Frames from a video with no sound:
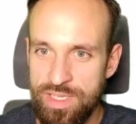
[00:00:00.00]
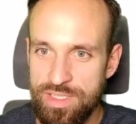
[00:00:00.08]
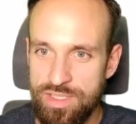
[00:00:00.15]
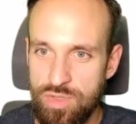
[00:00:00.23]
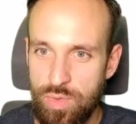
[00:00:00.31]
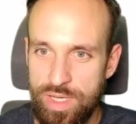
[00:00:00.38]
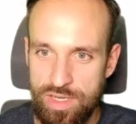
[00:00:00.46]

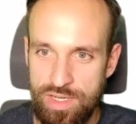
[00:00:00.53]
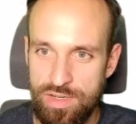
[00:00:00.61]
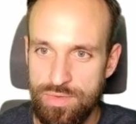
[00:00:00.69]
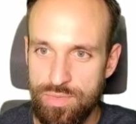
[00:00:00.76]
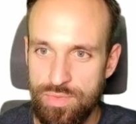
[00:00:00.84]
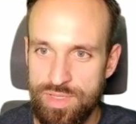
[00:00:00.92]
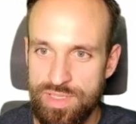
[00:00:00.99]
So we're gonna go
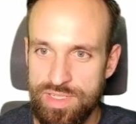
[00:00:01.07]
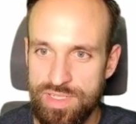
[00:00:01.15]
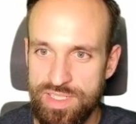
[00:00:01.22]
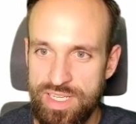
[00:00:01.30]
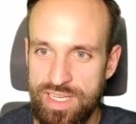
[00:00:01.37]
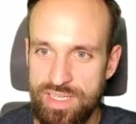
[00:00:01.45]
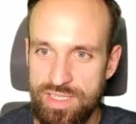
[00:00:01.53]
through this in a
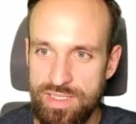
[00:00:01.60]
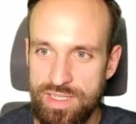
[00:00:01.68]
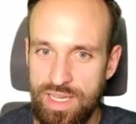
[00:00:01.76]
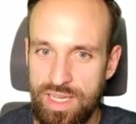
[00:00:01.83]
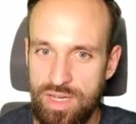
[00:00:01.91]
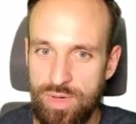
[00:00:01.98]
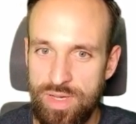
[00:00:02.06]
second.
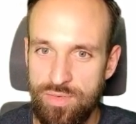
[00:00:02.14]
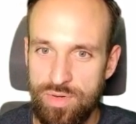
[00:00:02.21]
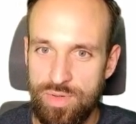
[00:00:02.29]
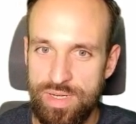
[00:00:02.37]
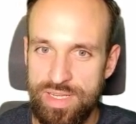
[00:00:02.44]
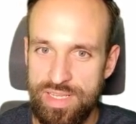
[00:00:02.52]
However,